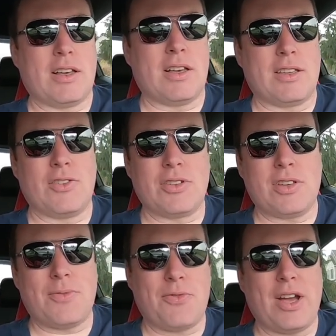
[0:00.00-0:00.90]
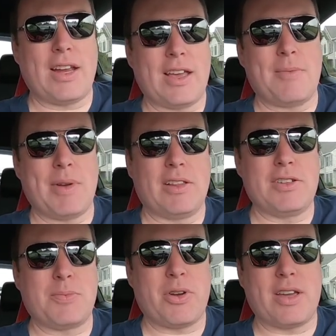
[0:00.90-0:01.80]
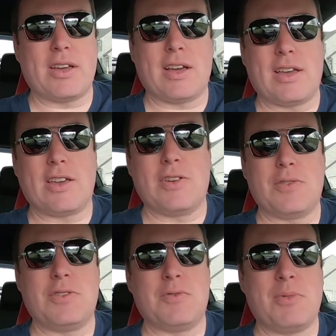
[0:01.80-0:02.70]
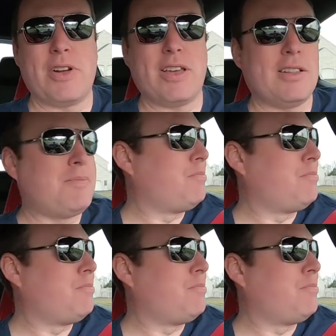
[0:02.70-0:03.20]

usually on Friday at my lunch break, I go to market